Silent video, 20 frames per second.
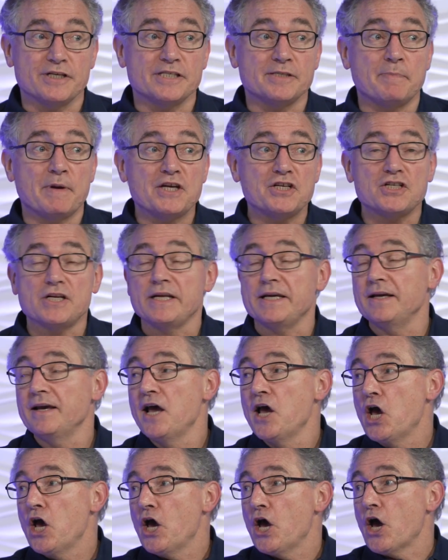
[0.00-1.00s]
especially
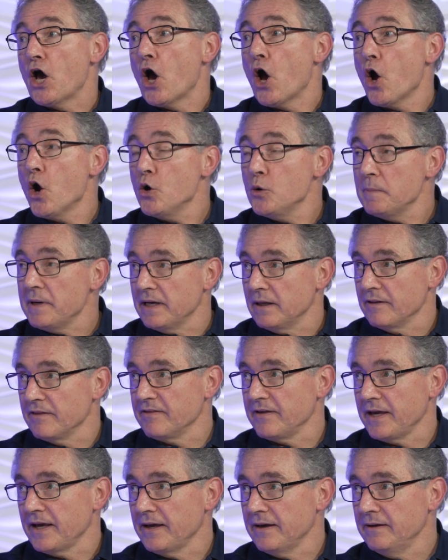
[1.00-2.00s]
home
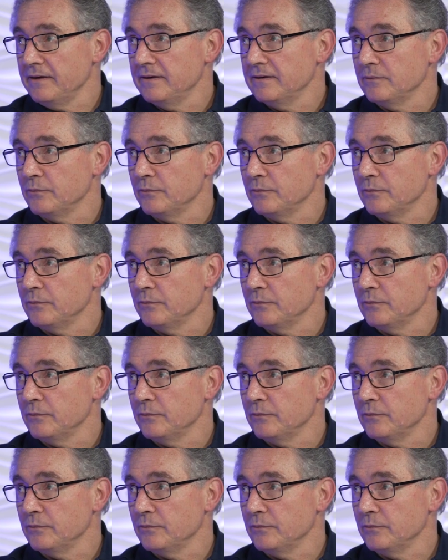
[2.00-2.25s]
healthcare,